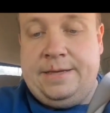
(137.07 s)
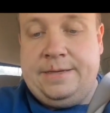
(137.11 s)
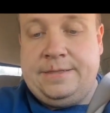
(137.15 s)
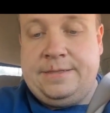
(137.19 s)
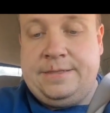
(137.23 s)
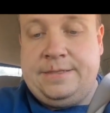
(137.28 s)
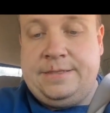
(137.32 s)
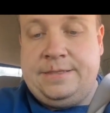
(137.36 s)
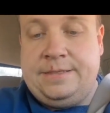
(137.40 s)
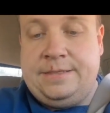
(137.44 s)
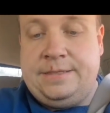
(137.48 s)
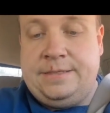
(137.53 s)

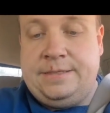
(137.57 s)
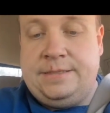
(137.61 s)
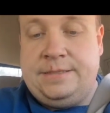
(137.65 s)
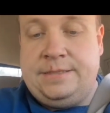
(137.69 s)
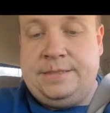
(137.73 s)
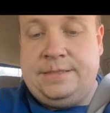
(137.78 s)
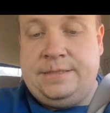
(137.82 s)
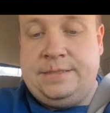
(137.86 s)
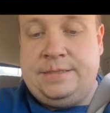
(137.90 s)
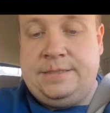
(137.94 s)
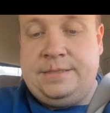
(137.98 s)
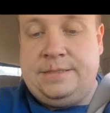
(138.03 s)

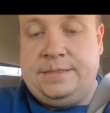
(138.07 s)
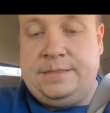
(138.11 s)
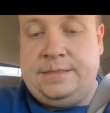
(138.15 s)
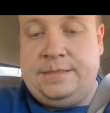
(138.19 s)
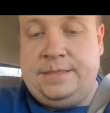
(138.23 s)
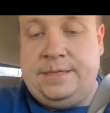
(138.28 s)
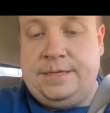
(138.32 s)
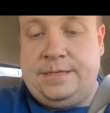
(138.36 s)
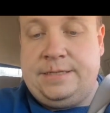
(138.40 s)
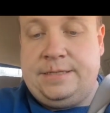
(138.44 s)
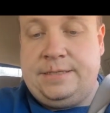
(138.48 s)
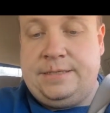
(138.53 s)

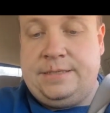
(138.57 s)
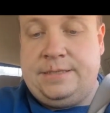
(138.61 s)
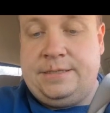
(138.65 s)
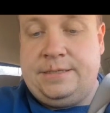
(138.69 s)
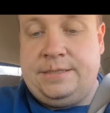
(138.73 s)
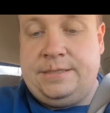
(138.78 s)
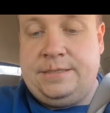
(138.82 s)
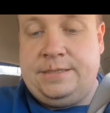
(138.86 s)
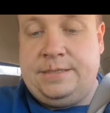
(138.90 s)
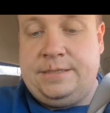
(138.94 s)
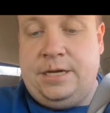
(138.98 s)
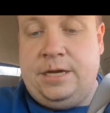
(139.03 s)

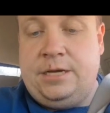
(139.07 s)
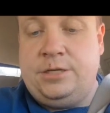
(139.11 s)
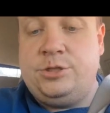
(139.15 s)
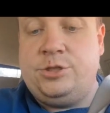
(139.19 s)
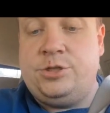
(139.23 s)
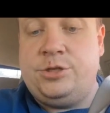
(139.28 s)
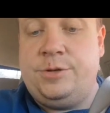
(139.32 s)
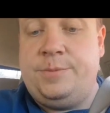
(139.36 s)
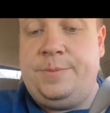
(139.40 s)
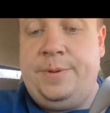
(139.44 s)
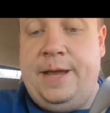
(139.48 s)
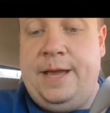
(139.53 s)

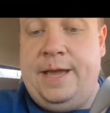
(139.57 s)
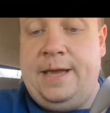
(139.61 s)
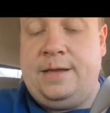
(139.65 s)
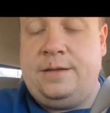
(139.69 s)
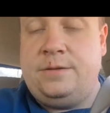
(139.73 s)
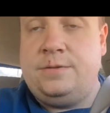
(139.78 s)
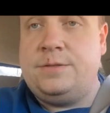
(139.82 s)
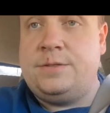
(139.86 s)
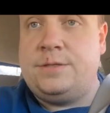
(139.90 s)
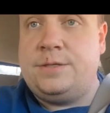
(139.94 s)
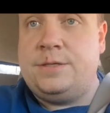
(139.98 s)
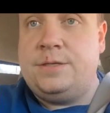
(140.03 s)
600
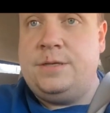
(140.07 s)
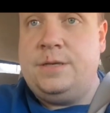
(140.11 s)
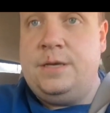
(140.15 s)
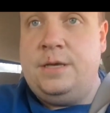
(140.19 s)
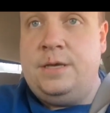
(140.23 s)
pounds.